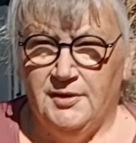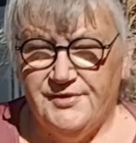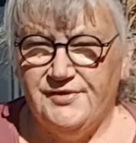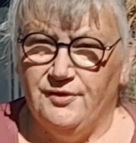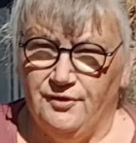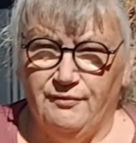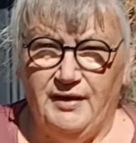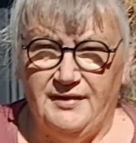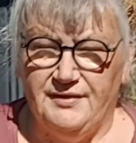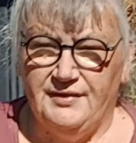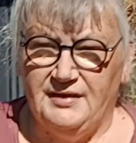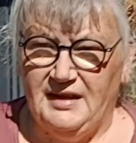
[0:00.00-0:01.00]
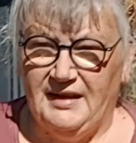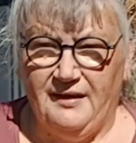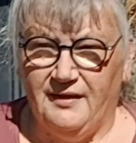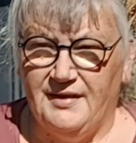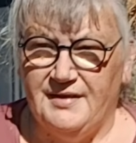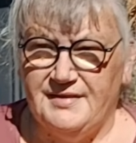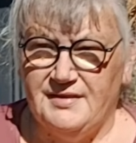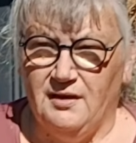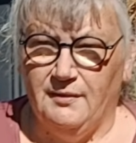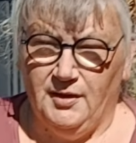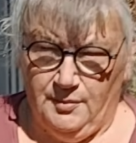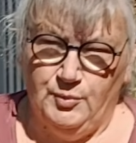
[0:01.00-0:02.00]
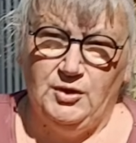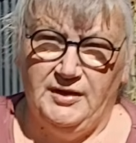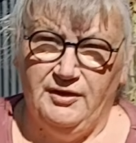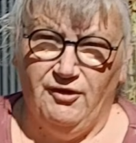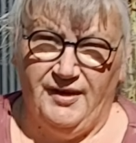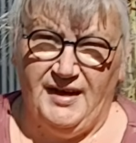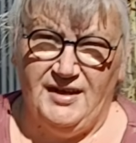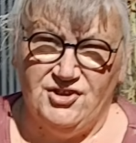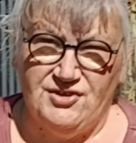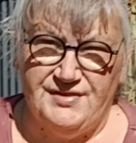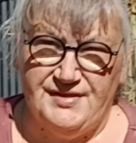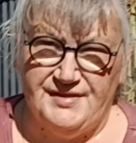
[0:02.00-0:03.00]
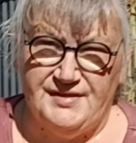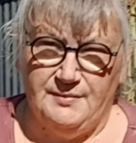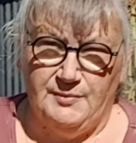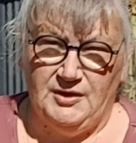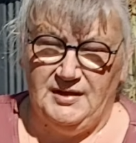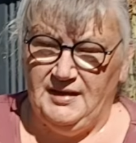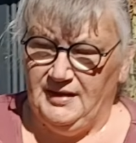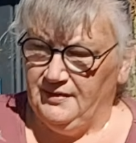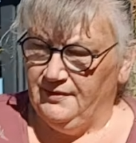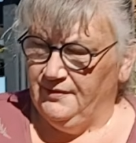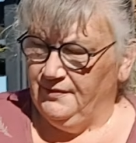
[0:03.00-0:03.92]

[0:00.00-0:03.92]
sooner rather than later, is I'm going to put an irrigation system in here.